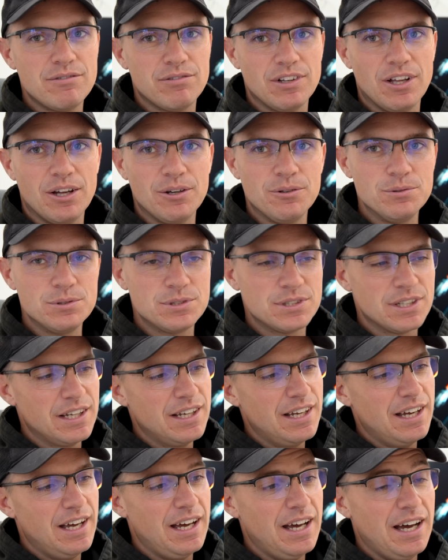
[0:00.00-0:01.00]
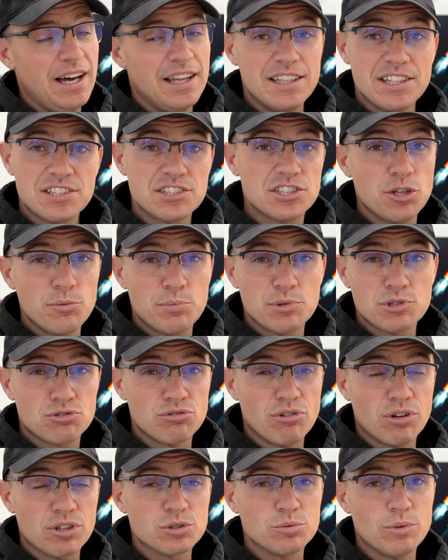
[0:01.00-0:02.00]
floats, and they're super
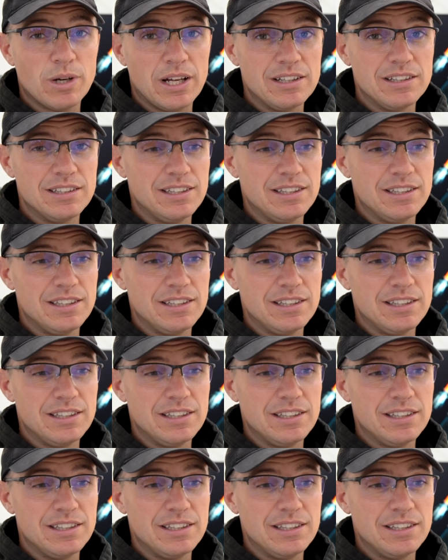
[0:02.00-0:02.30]
strong as well.